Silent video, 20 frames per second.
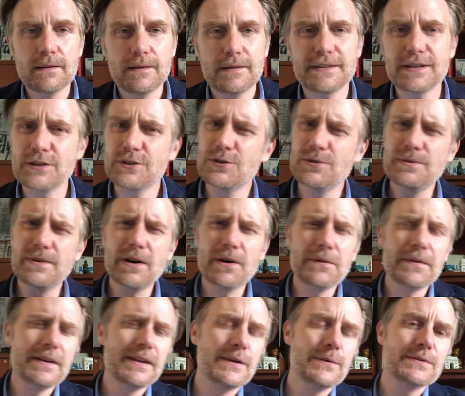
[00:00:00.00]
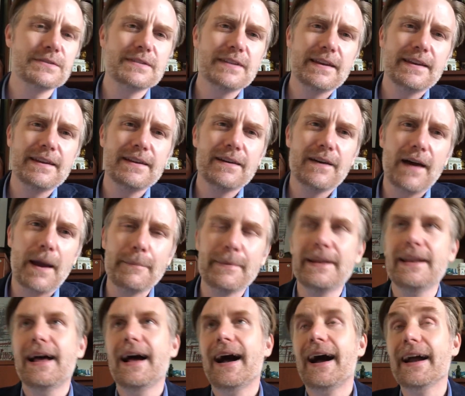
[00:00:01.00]
Did you know that he was thinking,
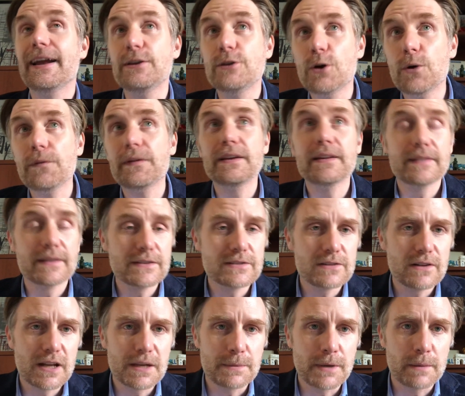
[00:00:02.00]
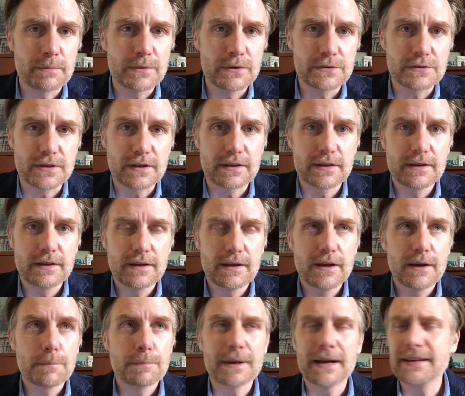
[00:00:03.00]
I know that he thinks a lot about music,
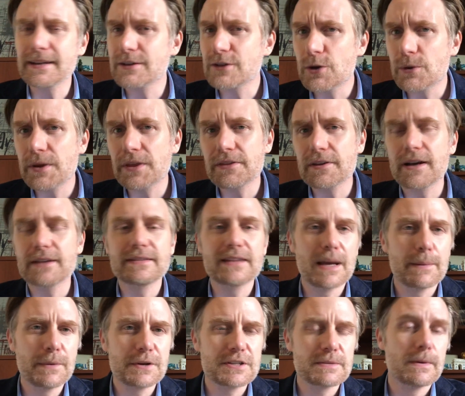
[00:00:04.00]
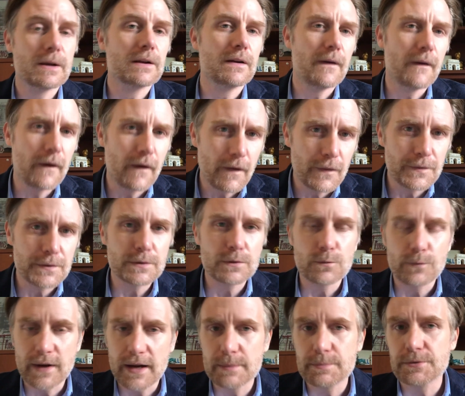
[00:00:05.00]
but I didn't know he thought that much about other
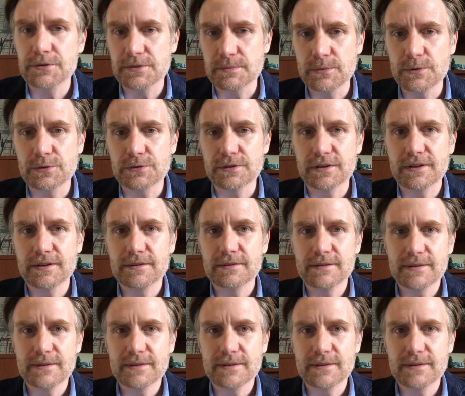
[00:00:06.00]
rappers' music.